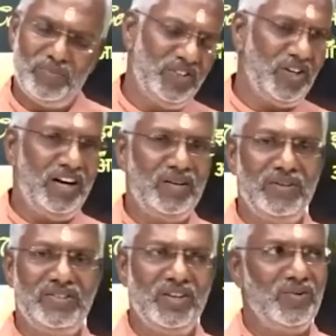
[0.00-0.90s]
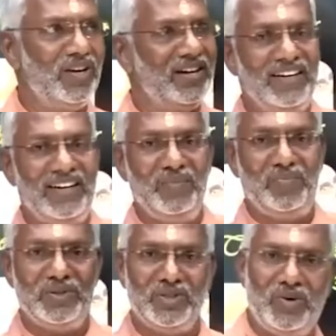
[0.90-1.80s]
Please order me, sir. You are elderly
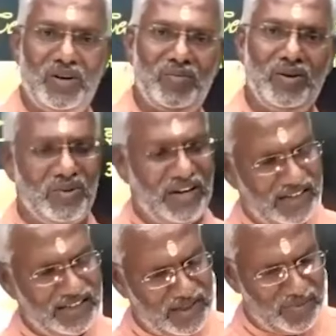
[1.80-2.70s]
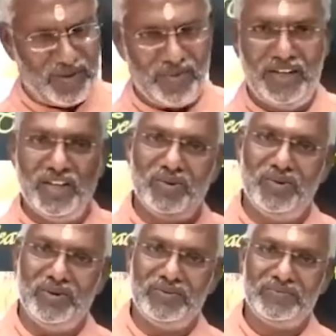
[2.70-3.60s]
person. You are my guru. Agnyapaya, I am ready to
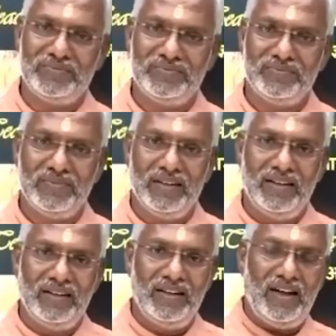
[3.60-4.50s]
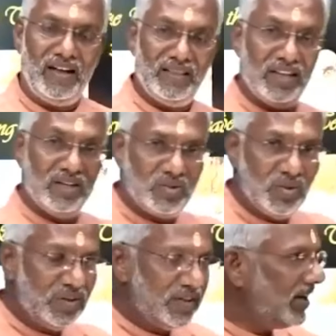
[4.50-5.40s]
do. And they
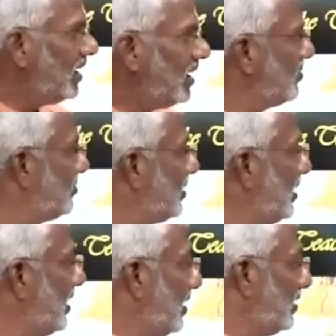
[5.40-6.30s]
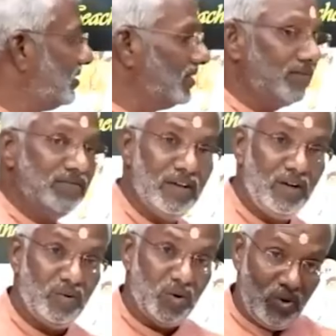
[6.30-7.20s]
took care of the
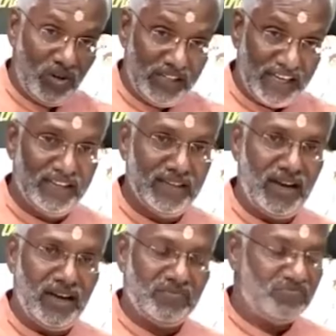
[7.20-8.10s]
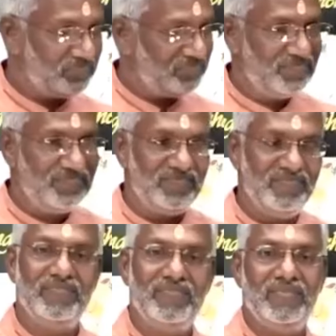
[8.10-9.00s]
whole yajna,
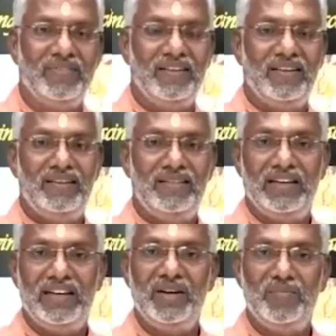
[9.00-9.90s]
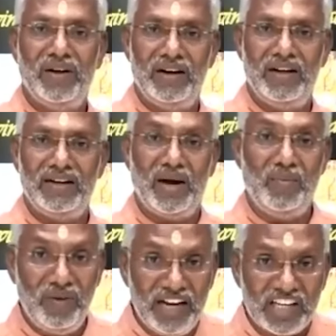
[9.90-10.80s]
the great man. And
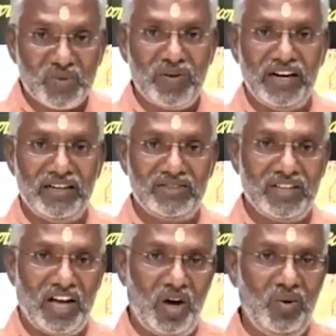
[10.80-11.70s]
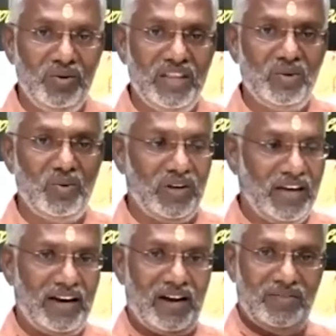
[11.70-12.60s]
Kamban explains how they took
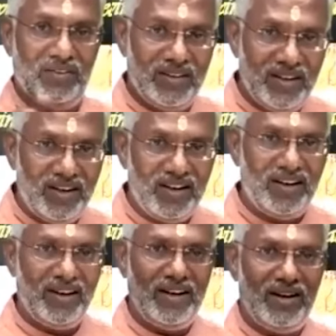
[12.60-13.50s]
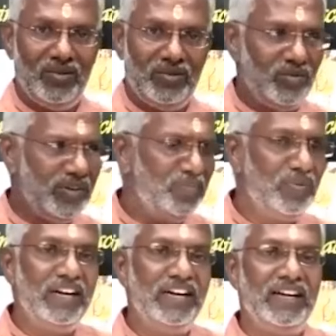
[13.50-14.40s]
care of a very
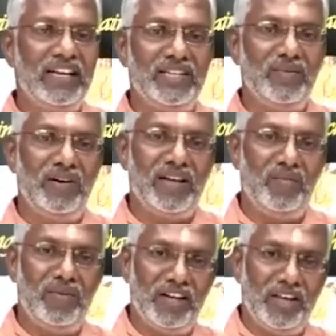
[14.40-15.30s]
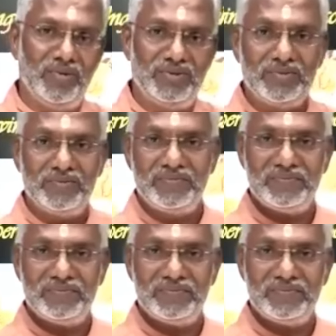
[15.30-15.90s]
brilliant example Kamban gives.